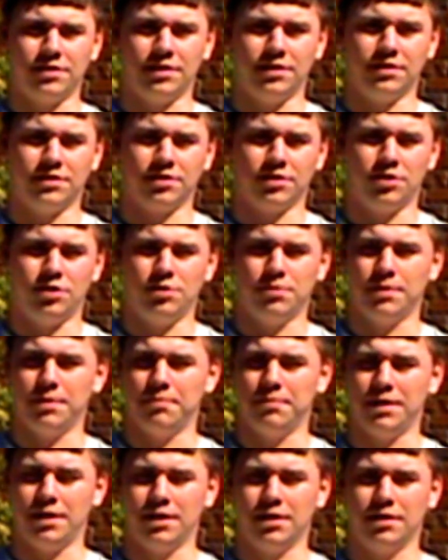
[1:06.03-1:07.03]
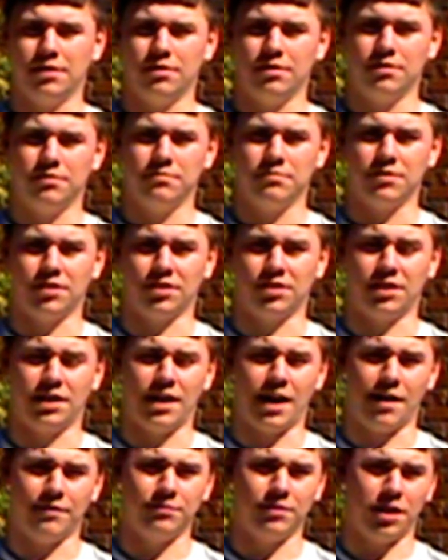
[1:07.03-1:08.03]
He's a human being. Does
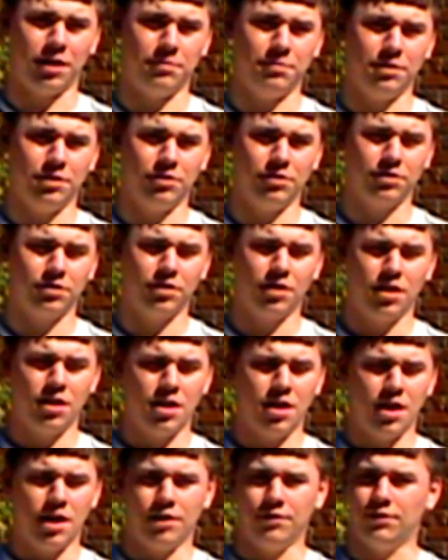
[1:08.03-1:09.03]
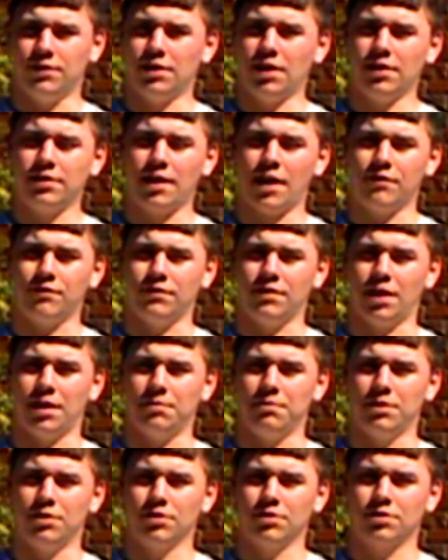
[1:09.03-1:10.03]
he have nightmares? If he does have
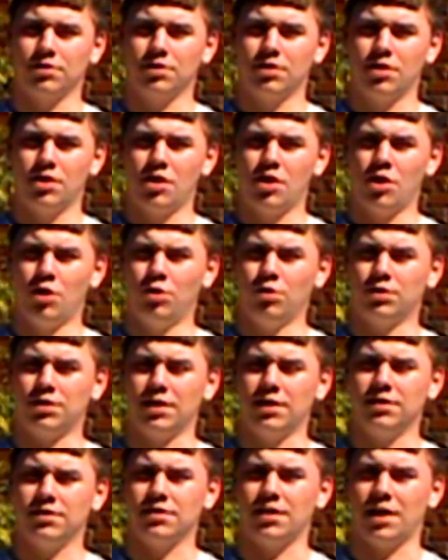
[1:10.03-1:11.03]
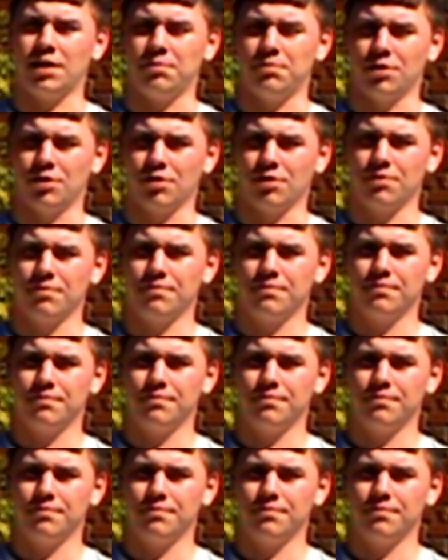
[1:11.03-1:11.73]
nightmares, who's his nightmare?